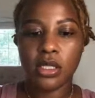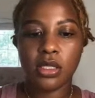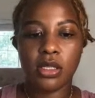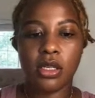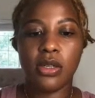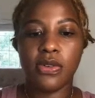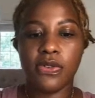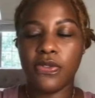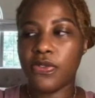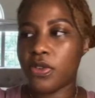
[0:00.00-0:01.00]
So
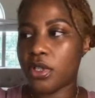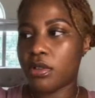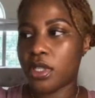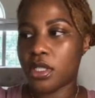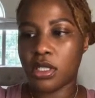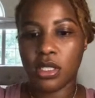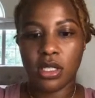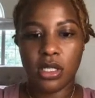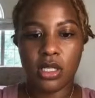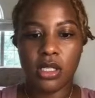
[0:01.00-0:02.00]

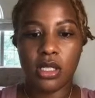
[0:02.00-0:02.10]
federation,